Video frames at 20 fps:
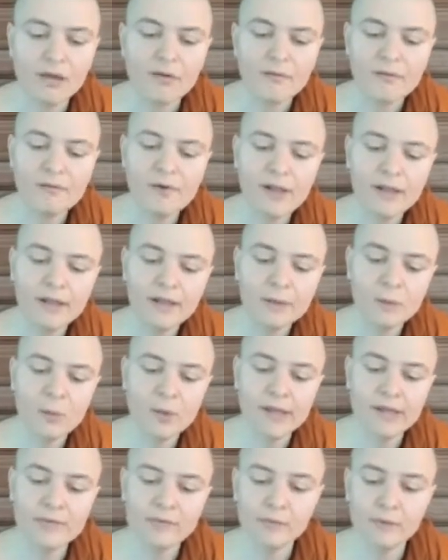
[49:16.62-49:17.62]
Fallen
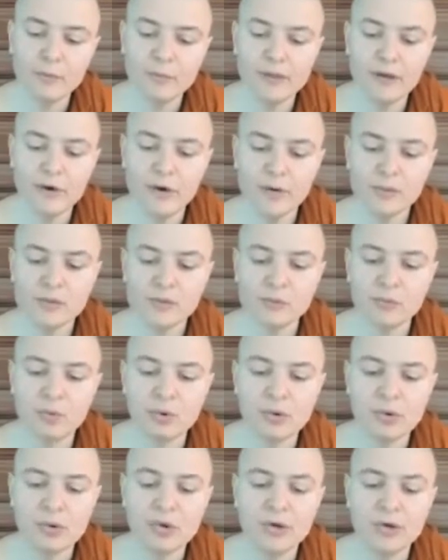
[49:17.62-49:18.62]
away from there, I was
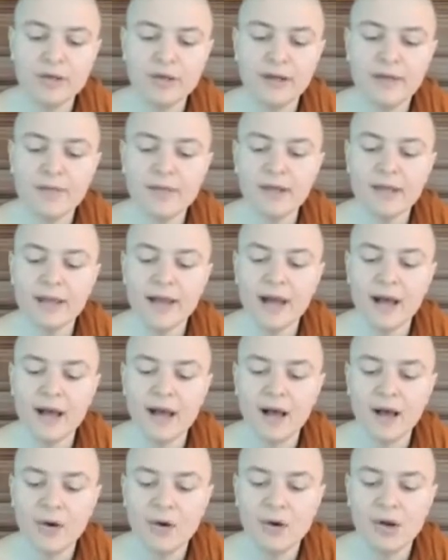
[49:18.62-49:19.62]
born the
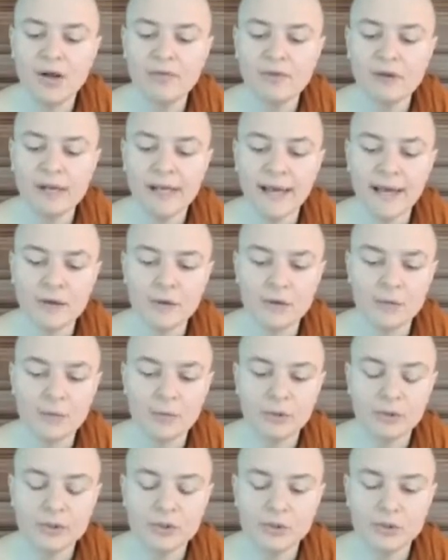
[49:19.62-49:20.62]
cow of a cattle
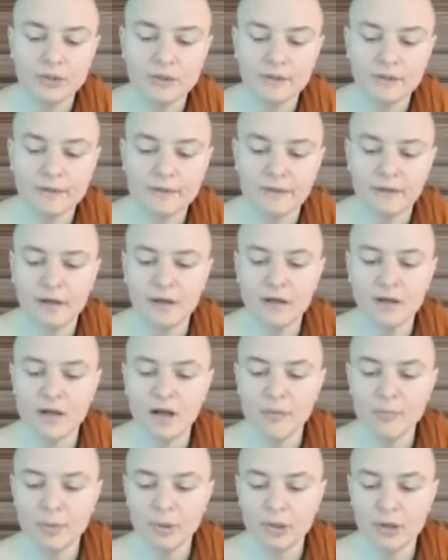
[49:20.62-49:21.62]
merchant. A
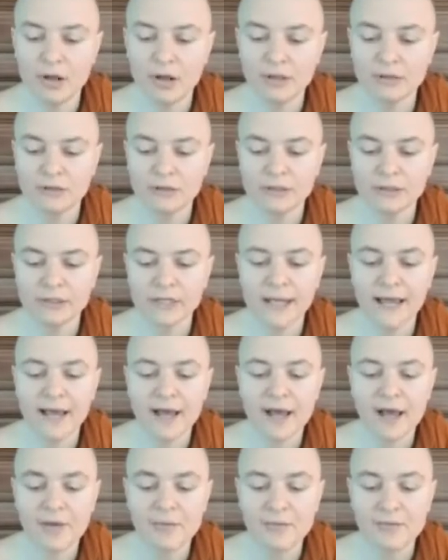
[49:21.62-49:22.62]
copper-colored
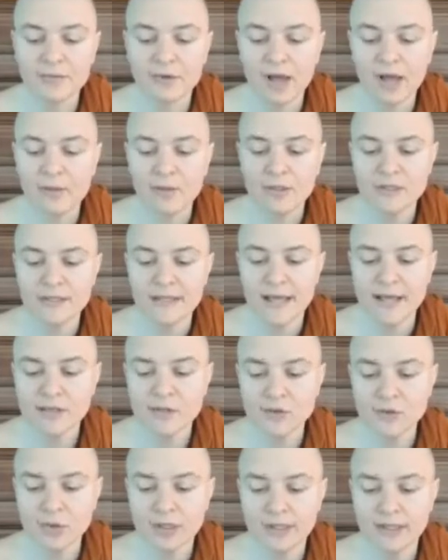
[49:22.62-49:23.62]
calf, I was
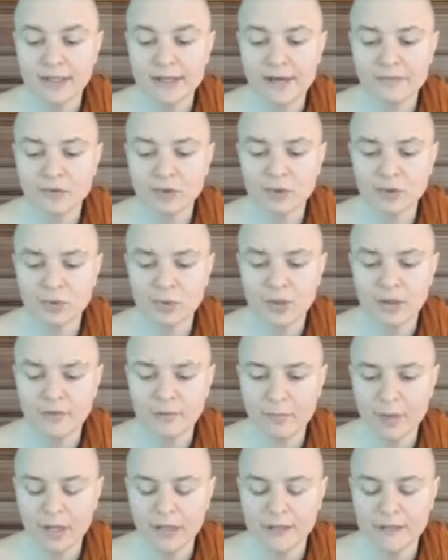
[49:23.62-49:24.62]
castrated after
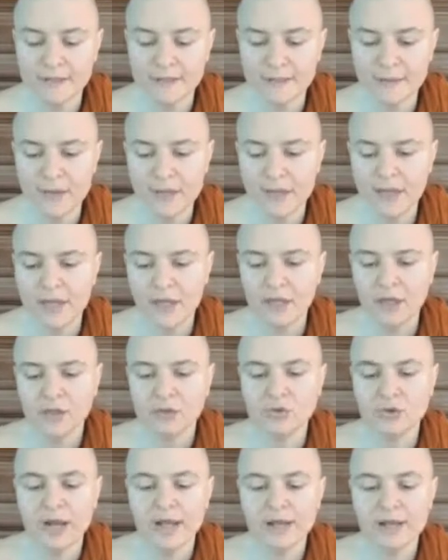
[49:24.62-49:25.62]
12 months.
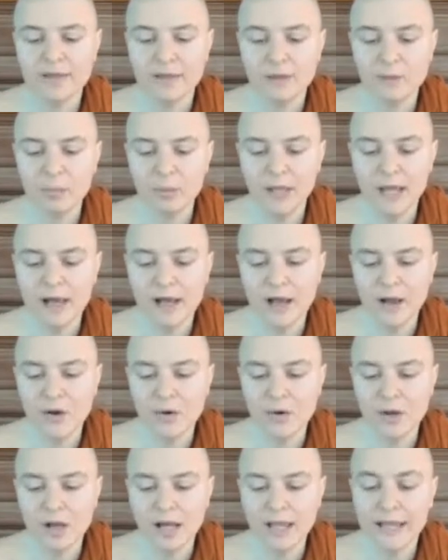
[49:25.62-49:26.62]
Dragging the
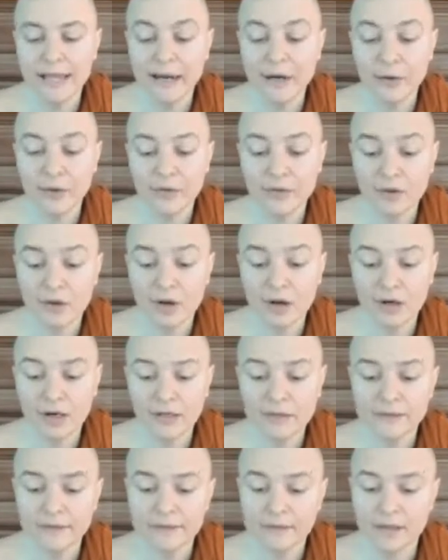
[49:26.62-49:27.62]
plow, I carried the
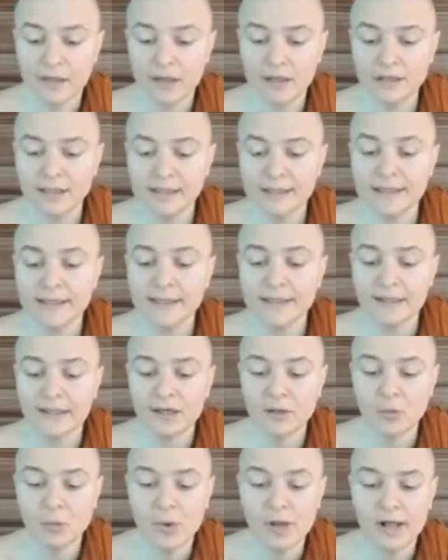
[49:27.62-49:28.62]
cart, unclean and
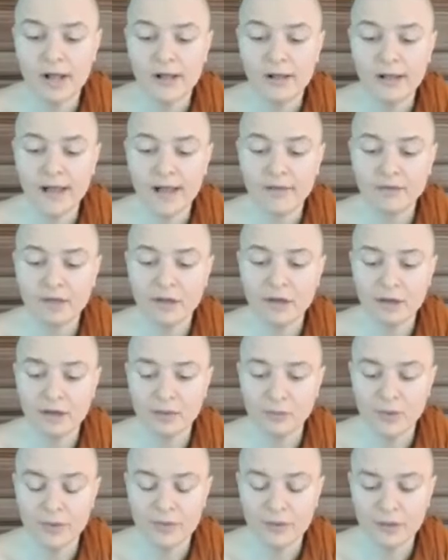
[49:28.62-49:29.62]
unwell, having
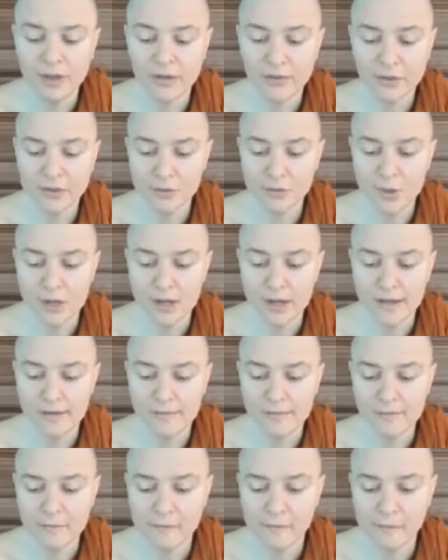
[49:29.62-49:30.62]
gone with another's wife.